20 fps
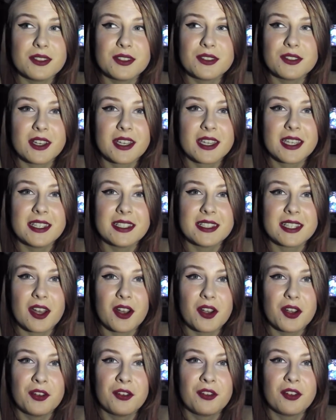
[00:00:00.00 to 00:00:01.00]
fucking
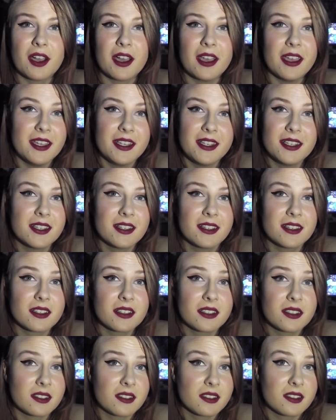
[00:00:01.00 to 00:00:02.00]
terrified
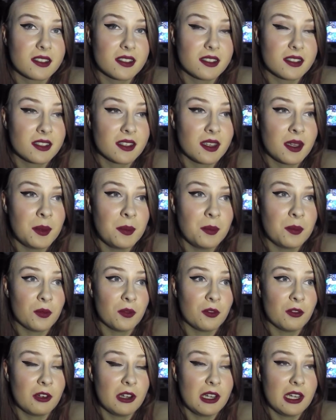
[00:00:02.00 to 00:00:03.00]
because I'm
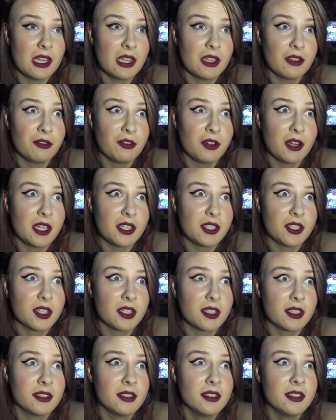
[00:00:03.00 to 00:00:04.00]
really
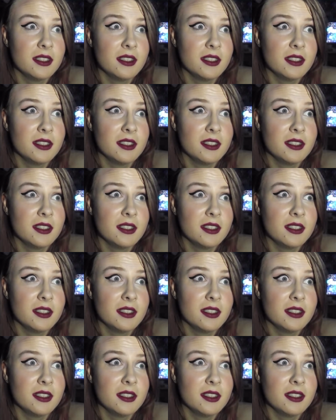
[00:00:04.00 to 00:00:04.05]
fragile.